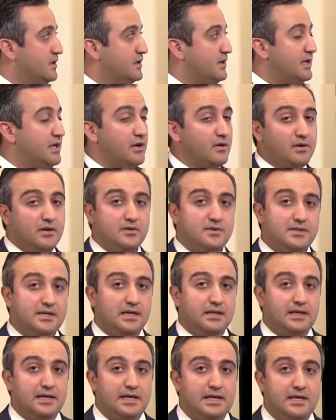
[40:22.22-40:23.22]
Here at
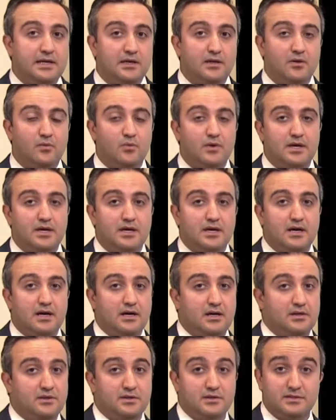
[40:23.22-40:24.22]
UCLA, we
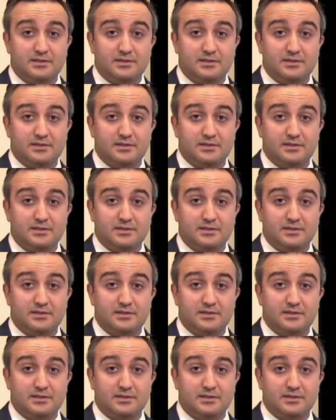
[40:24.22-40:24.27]
uh,